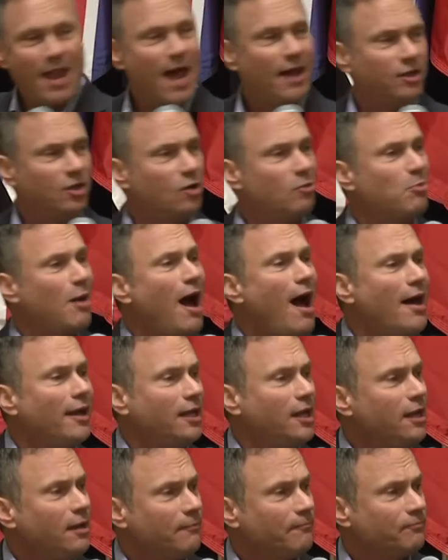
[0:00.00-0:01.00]
out of your
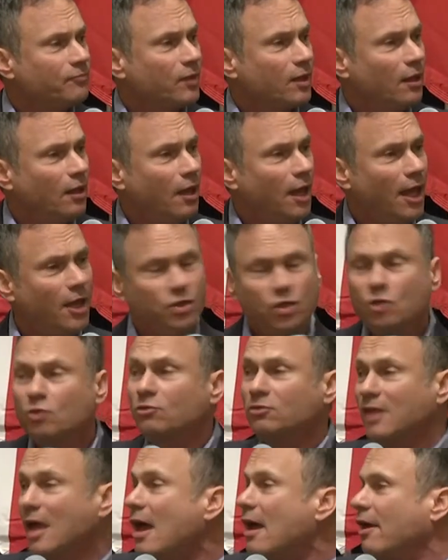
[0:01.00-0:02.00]
body and you
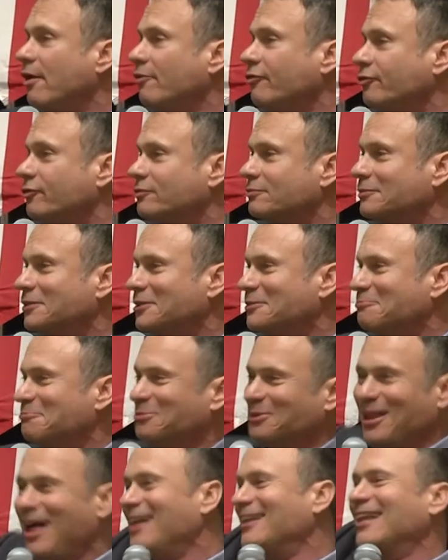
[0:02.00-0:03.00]
live,
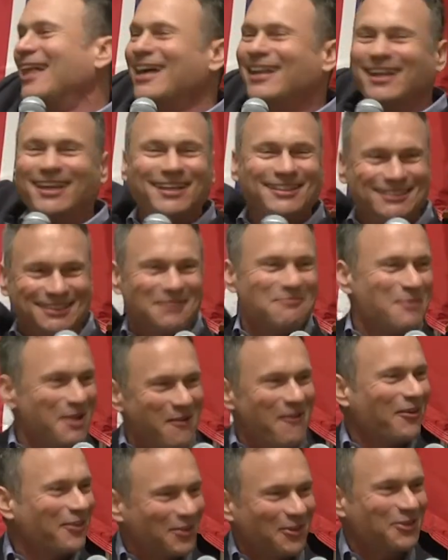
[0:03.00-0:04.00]
bloodletting is the
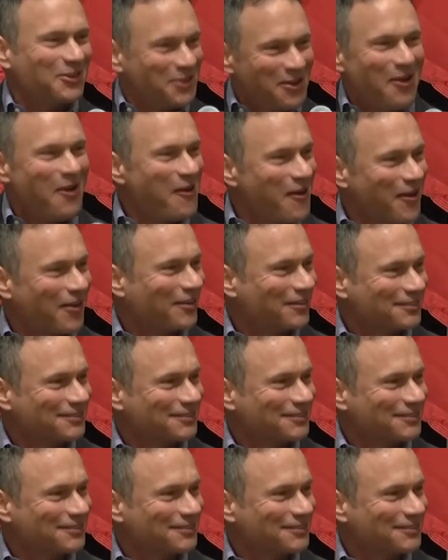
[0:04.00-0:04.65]
miracle cure.